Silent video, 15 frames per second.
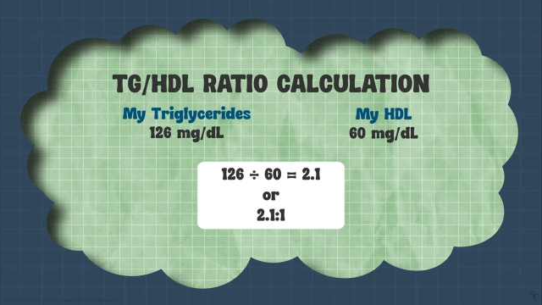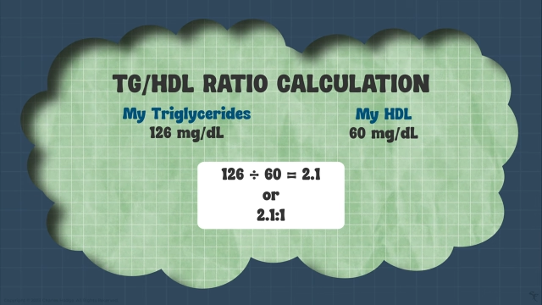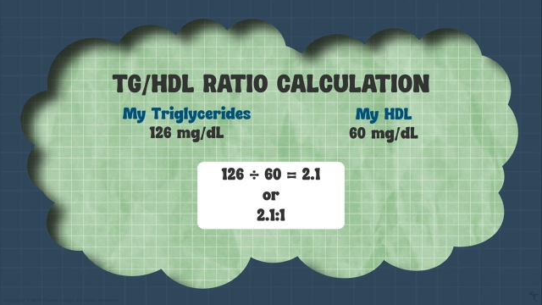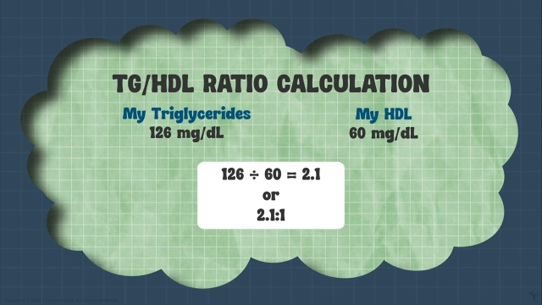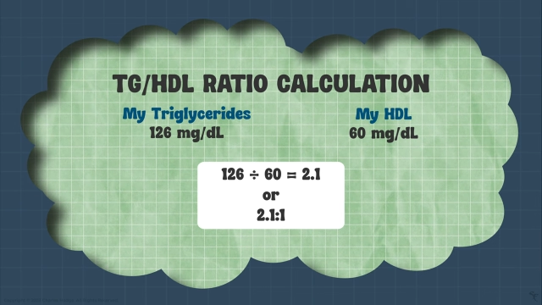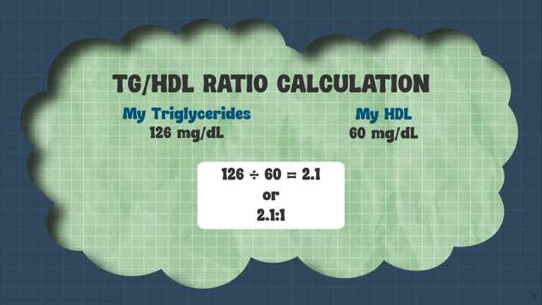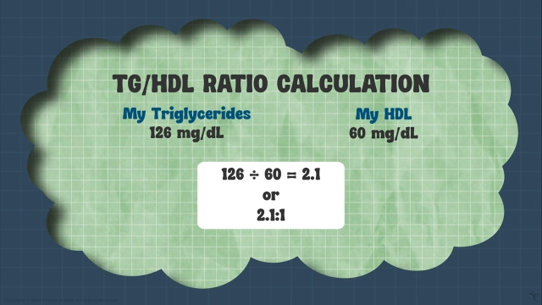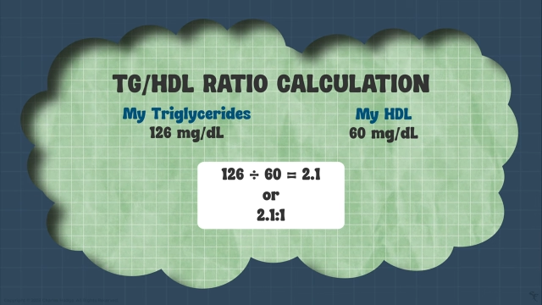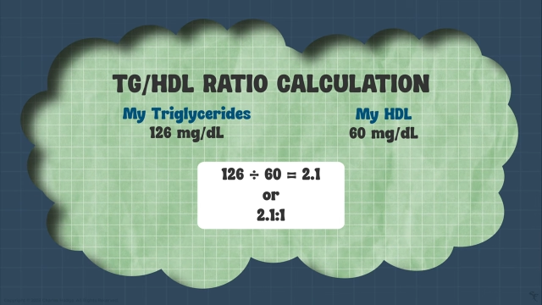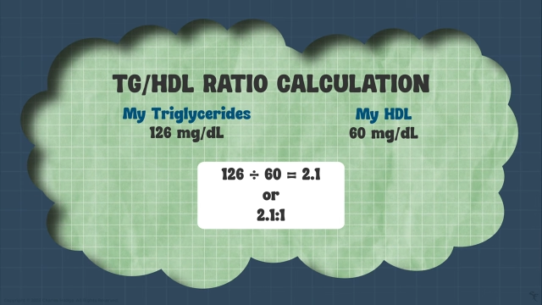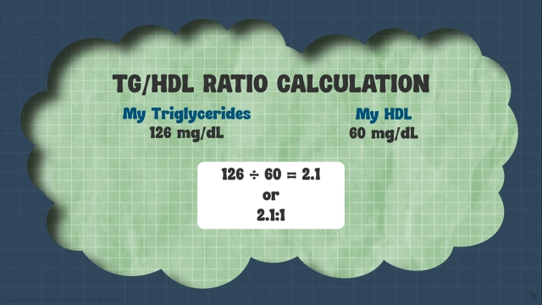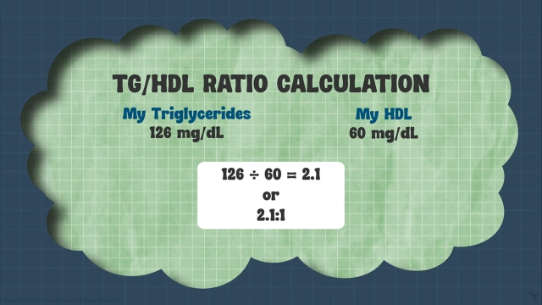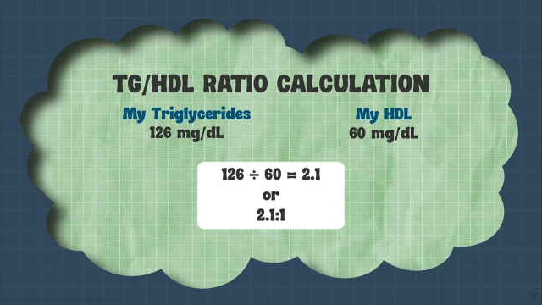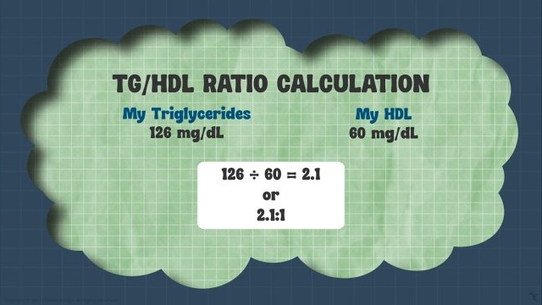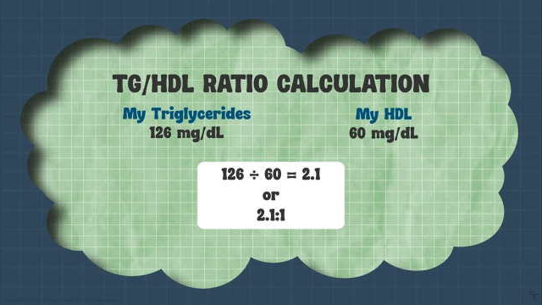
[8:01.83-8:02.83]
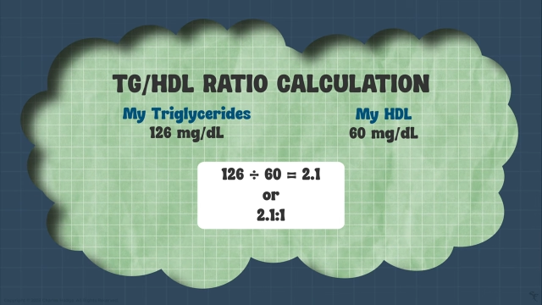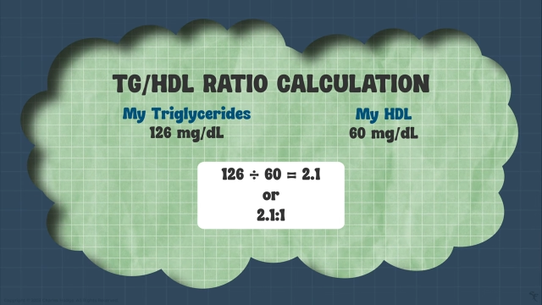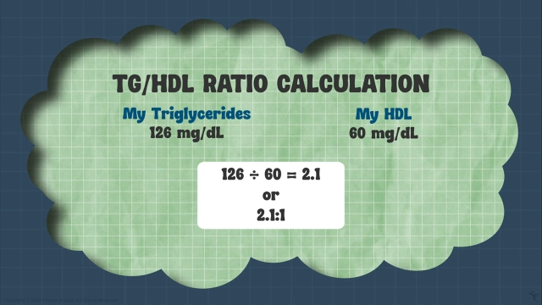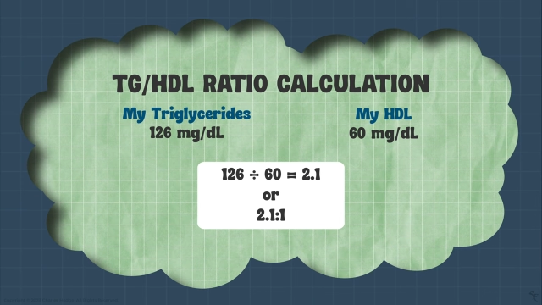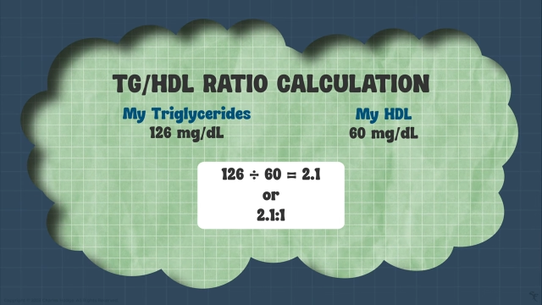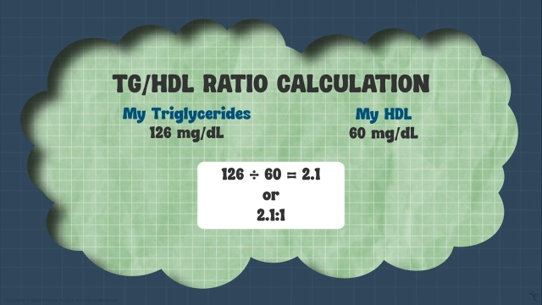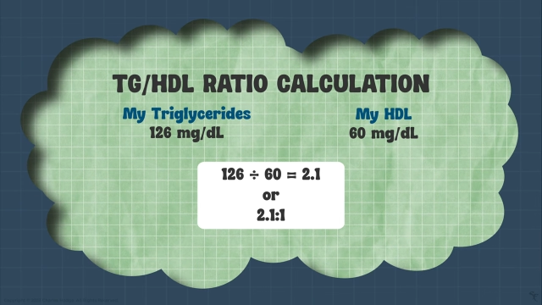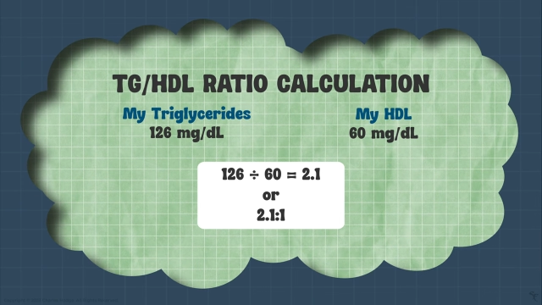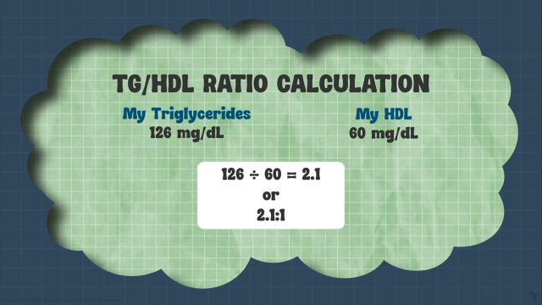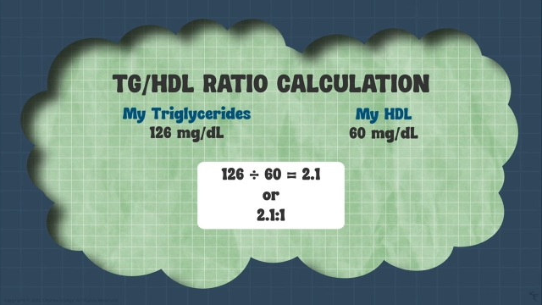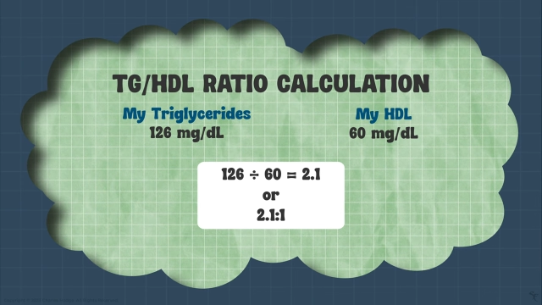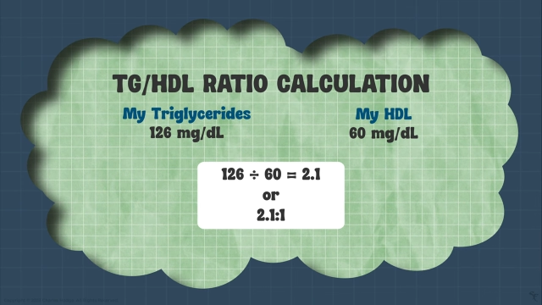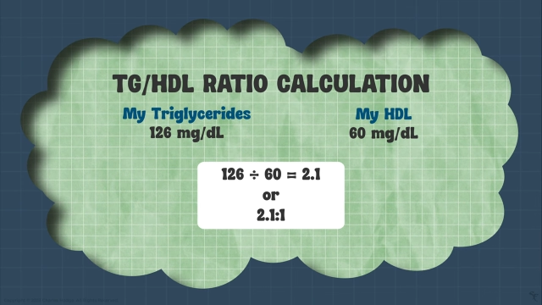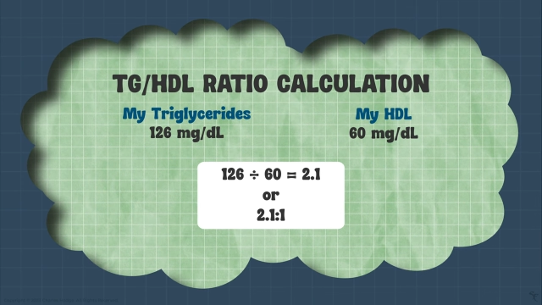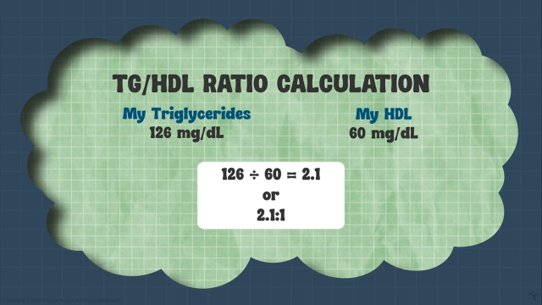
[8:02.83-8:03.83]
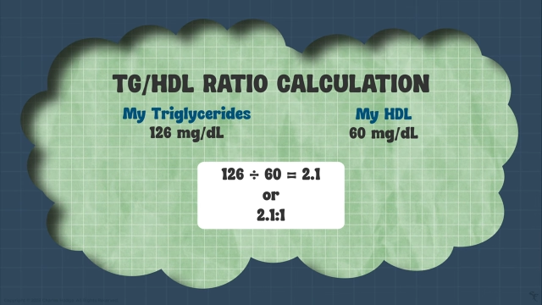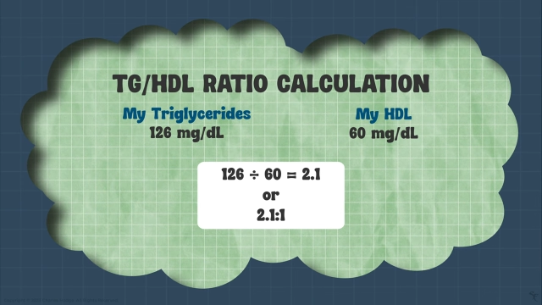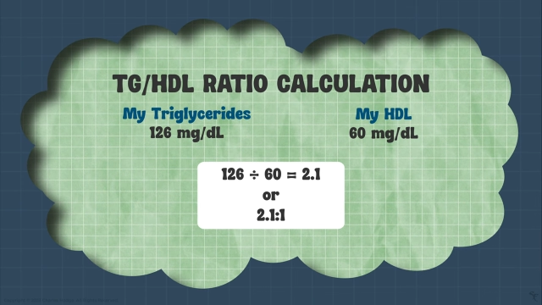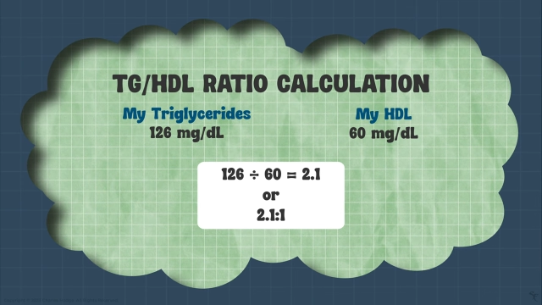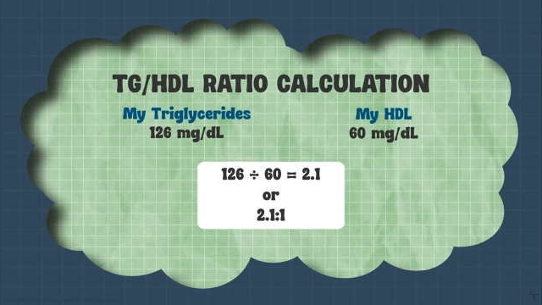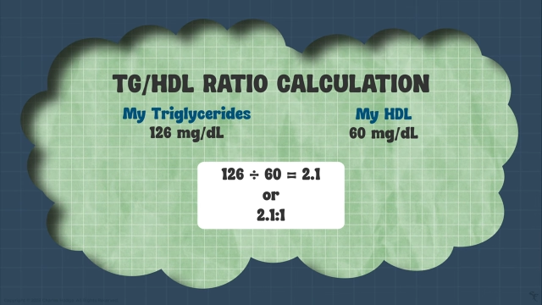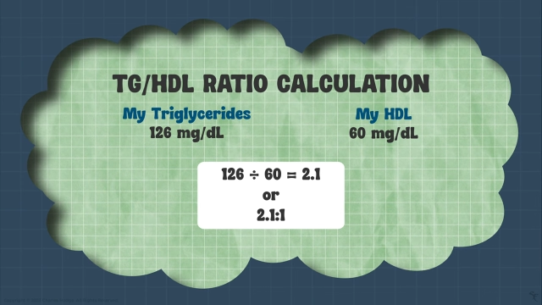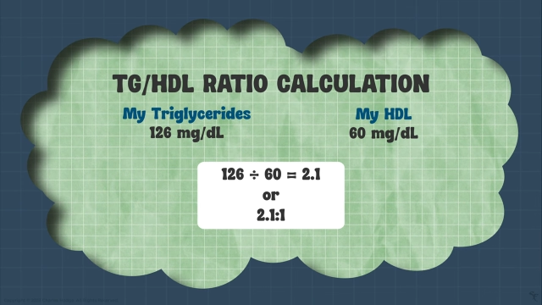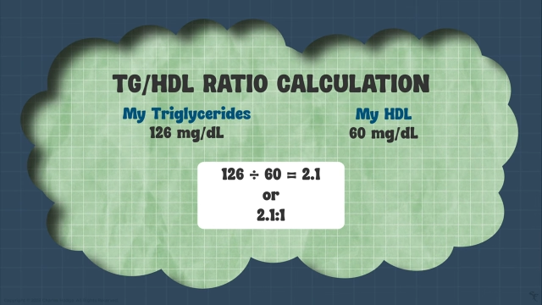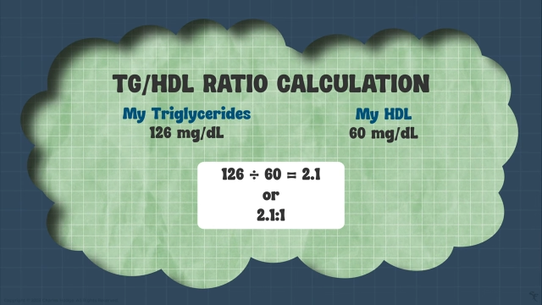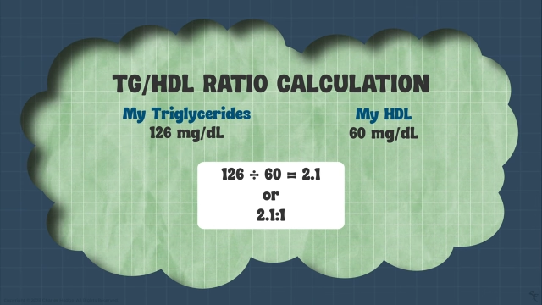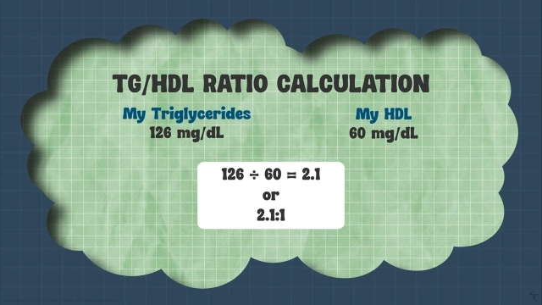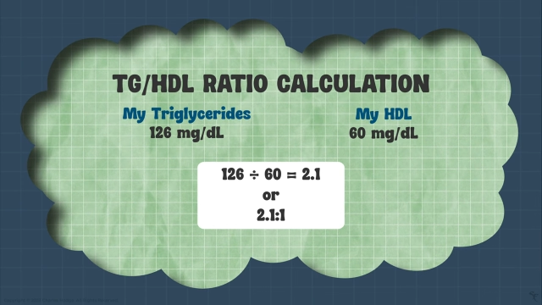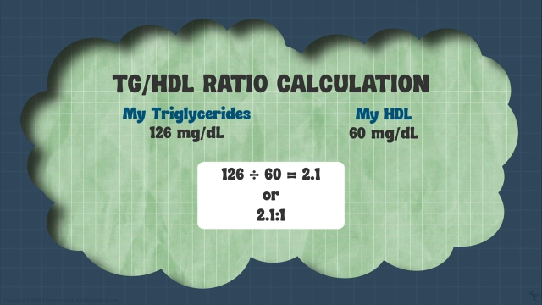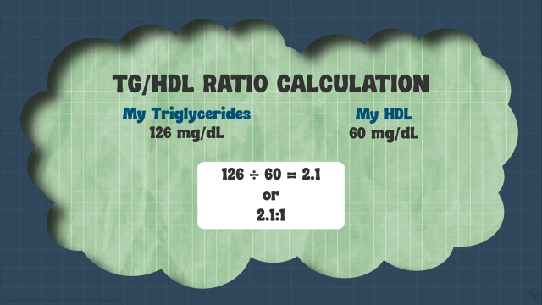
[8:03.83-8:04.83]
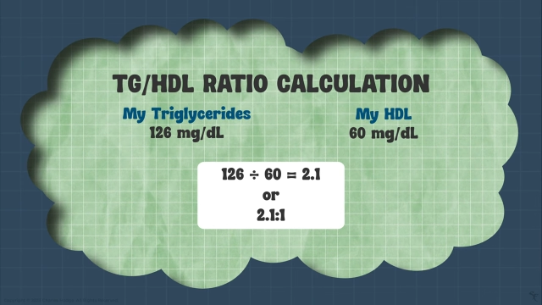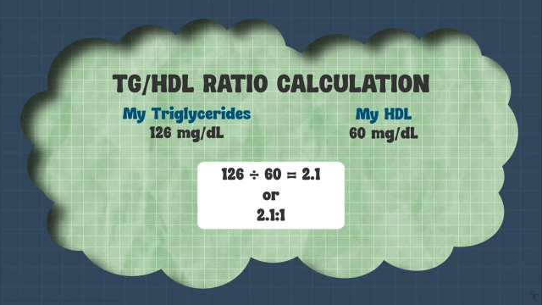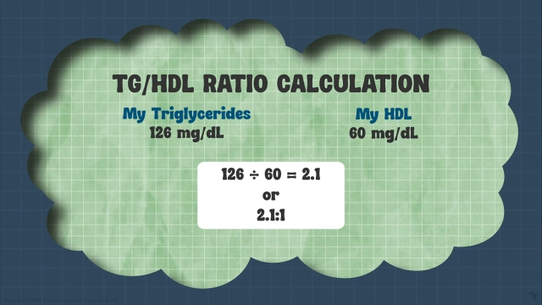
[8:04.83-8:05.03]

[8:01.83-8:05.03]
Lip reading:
(no speaker visible)